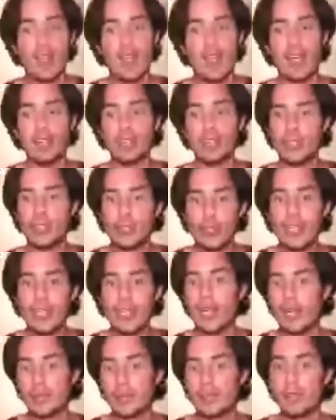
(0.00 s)
And usually
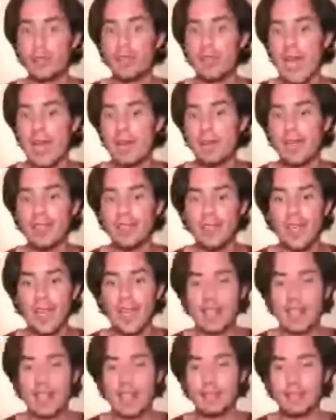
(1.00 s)
comes from mom and
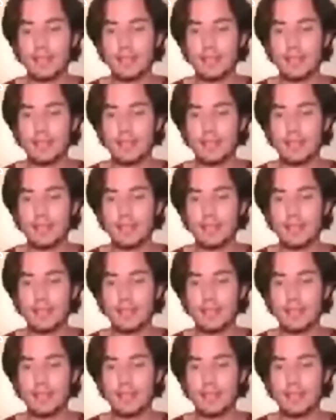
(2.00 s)
dad,